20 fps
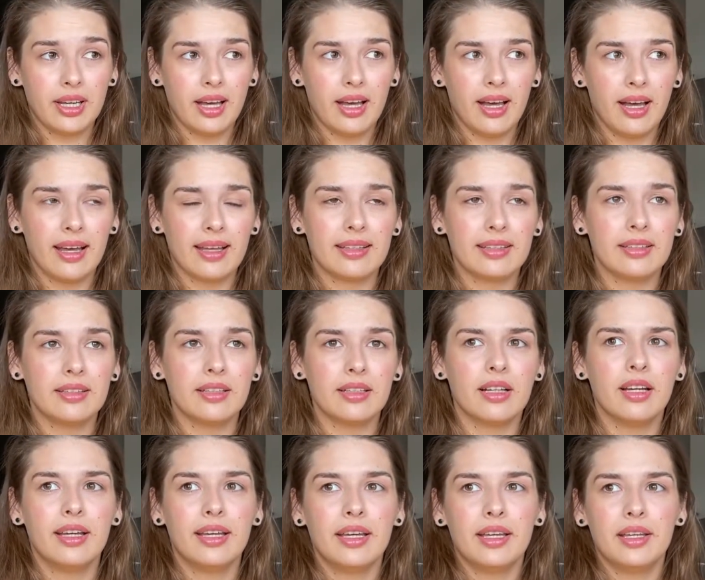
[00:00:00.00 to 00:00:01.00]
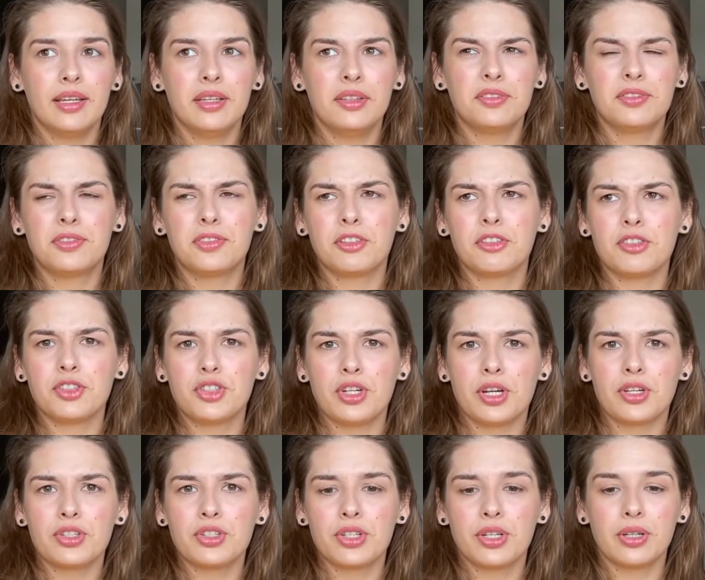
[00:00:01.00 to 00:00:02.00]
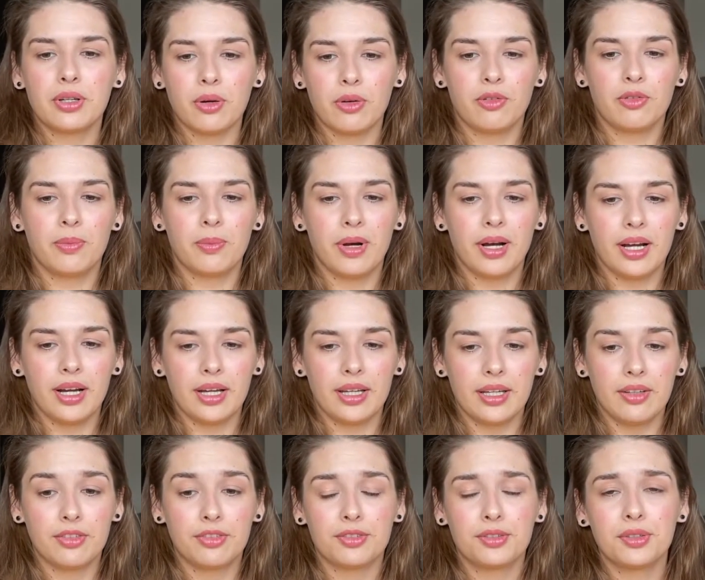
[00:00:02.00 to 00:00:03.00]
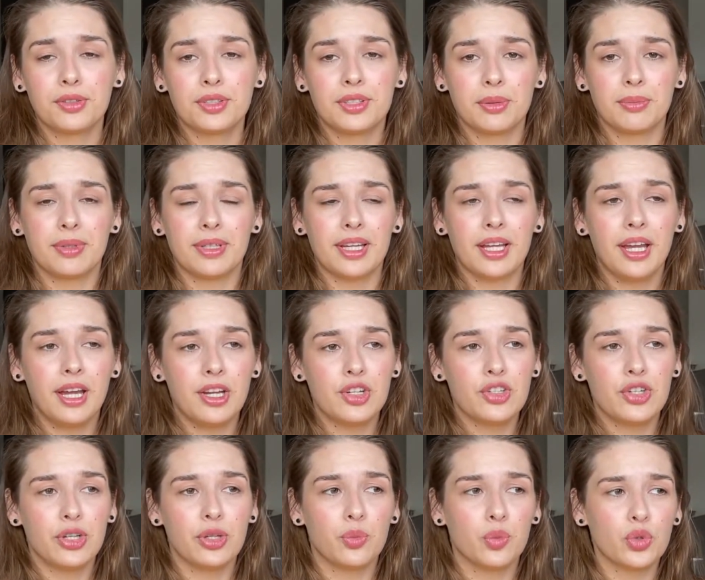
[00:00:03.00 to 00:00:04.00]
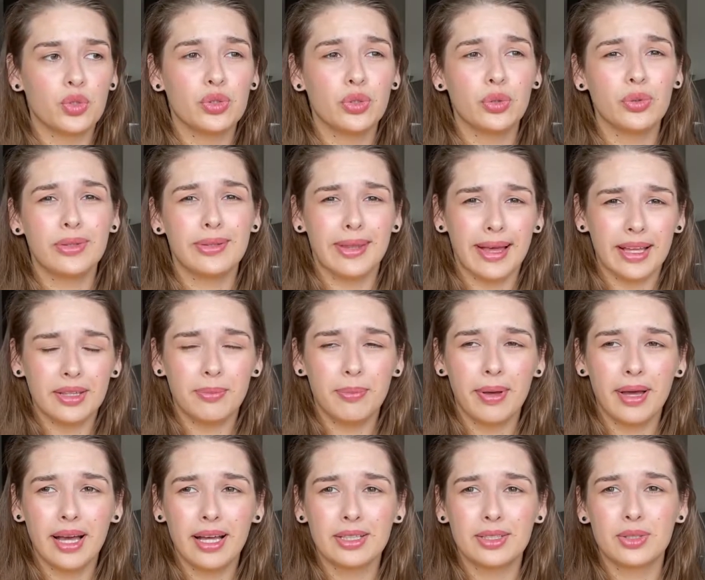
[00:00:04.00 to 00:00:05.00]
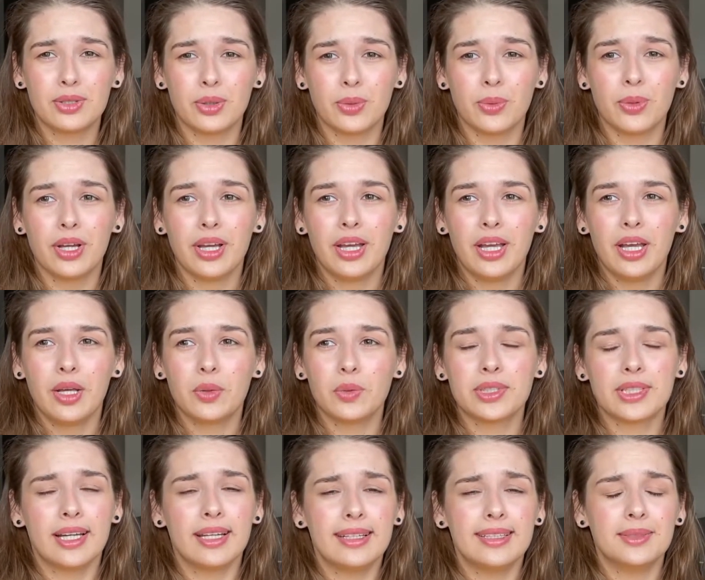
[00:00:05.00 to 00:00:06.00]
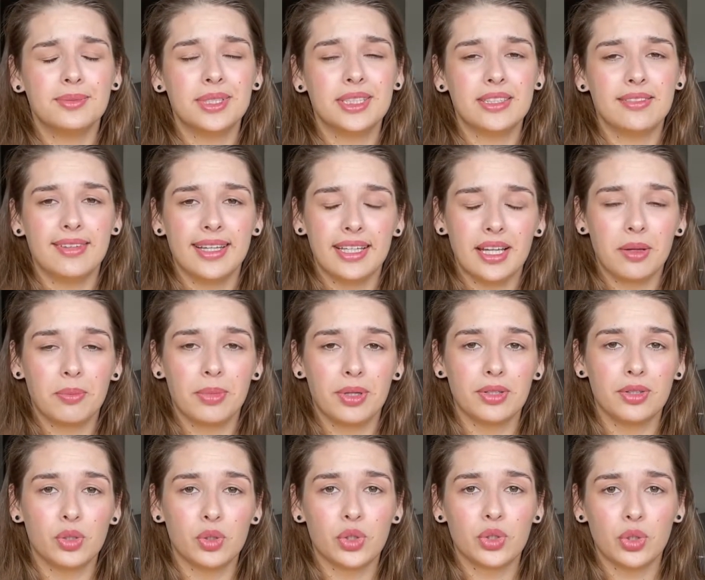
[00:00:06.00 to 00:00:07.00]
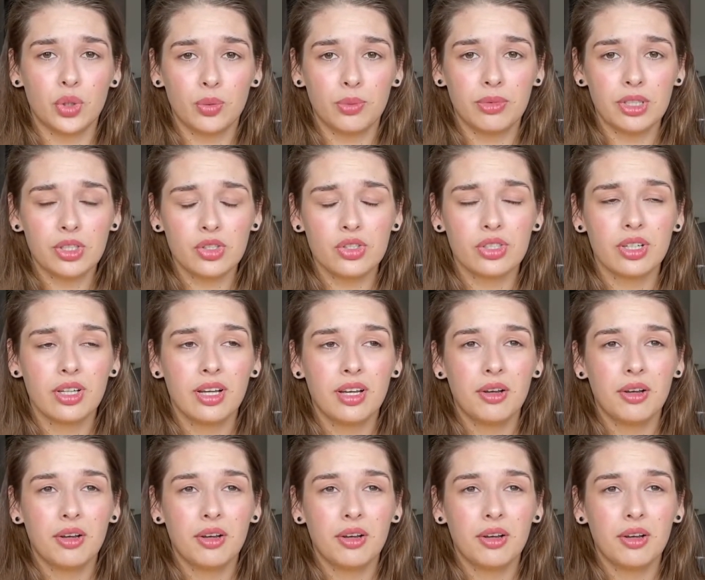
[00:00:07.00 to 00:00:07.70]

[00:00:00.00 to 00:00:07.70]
and if a rejection of my first application was not that bad, so it was kind of demotivating, but not so much.